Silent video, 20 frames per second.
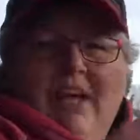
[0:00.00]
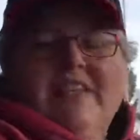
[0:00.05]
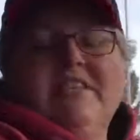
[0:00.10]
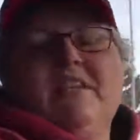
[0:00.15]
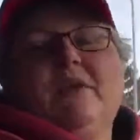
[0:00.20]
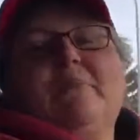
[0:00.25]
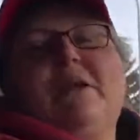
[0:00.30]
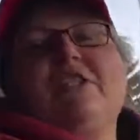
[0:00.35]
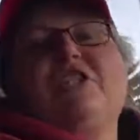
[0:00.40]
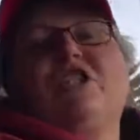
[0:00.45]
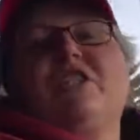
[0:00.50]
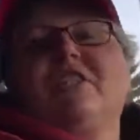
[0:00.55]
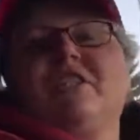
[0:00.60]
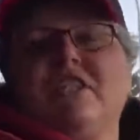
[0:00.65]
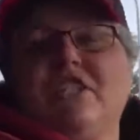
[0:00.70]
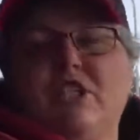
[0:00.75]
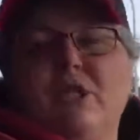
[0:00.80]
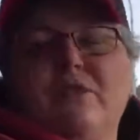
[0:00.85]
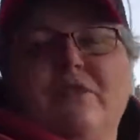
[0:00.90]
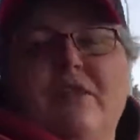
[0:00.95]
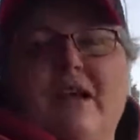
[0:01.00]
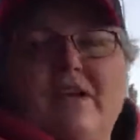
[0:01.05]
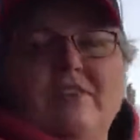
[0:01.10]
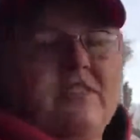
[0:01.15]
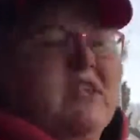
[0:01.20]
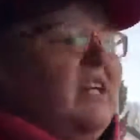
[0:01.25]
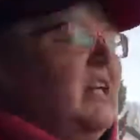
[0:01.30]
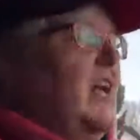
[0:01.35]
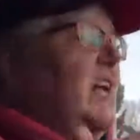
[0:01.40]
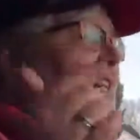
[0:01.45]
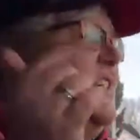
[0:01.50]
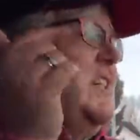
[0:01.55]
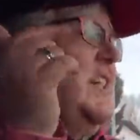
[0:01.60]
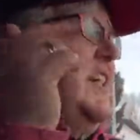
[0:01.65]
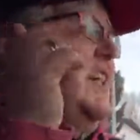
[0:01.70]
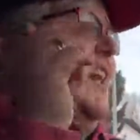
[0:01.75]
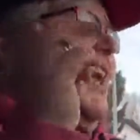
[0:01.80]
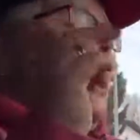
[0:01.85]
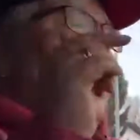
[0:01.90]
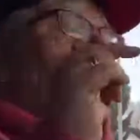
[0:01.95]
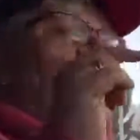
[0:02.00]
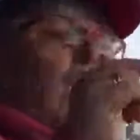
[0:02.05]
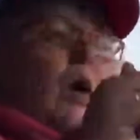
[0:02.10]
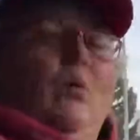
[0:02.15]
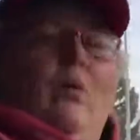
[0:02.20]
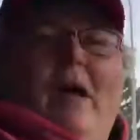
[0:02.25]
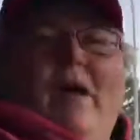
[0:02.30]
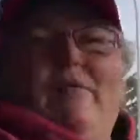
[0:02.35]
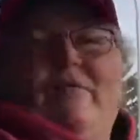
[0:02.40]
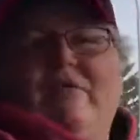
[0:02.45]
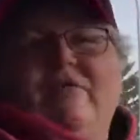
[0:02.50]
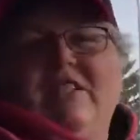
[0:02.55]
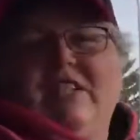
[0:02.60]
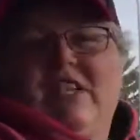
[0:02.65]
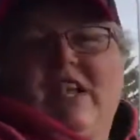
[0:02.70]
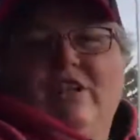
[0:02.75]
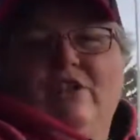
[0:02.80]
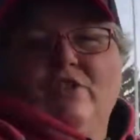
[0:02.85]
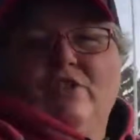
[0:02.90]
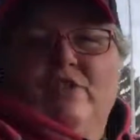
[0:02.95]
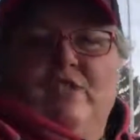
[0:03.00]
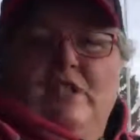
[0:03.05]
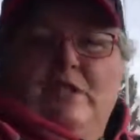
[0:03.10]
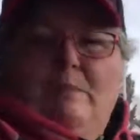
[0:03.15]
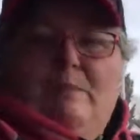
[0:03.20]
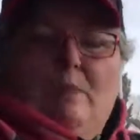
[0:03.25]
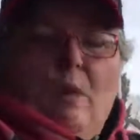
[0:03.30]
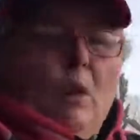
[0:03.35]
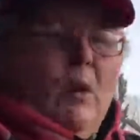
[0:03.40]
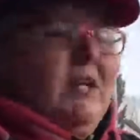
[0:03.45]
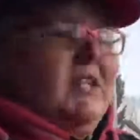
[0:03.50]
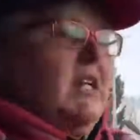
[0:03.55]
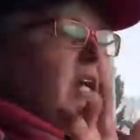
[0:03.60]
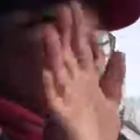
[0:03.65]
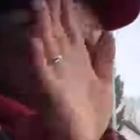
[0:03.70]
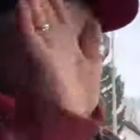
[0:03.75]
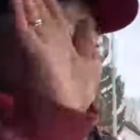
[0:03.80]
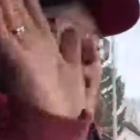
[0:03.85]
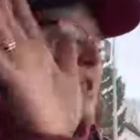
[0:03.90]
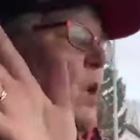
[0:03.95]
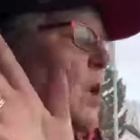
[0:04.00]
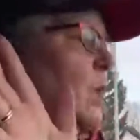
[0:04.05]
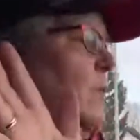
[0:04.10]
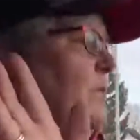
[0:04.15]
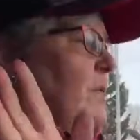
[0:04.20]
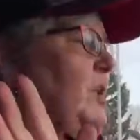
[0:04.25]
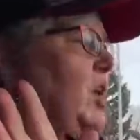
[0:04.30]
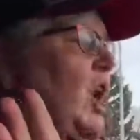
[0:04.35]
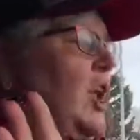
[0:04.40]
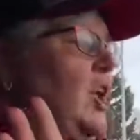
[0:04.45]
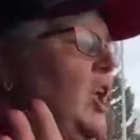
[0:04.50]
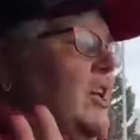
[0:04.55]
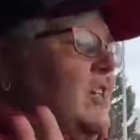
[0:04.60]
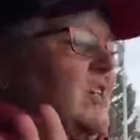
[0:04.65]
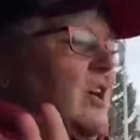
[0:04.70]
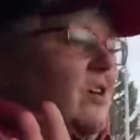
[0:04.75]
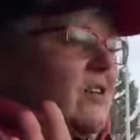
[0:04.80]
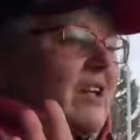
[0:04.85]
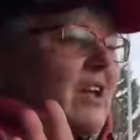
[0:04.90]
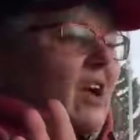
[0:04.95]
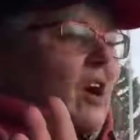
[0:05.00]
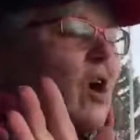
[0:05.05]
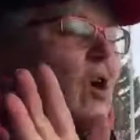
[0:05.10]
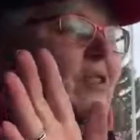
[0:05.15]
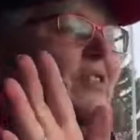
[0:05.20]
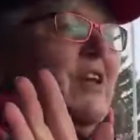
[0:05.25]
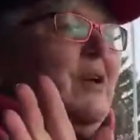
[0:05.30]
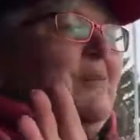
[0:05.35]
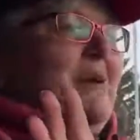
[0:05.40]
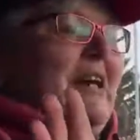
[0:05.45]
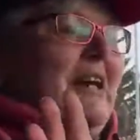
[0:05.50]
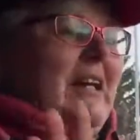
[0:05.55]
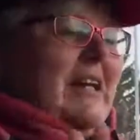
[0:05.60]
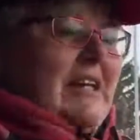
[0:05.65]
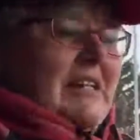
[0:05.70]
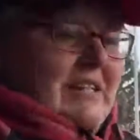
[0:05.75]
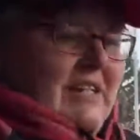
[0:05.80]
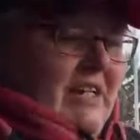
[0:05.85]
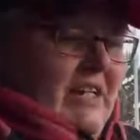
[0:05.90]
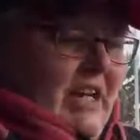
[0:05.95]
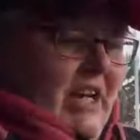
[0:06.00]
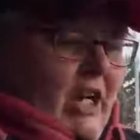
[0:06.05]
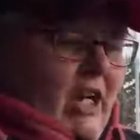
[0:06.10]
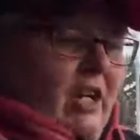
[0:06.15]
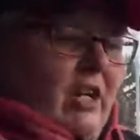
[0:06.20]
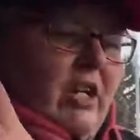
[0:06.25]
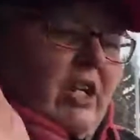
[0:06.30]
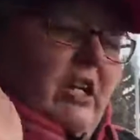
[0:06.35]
As I mentioned, it's a 2018 Ram 1500 Sport, so got lots all the all the amenities in here.